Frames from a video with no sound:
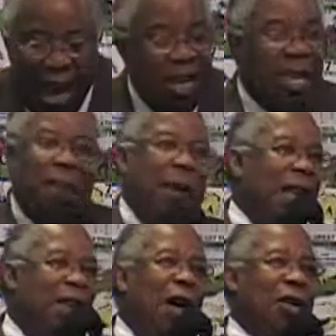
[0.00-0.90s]
He said,
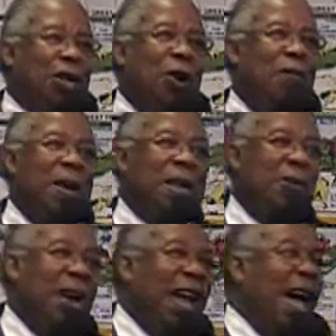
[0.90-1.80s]
believe also in me,
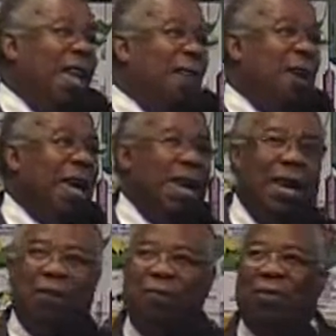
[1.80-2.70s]
Lord, I am He.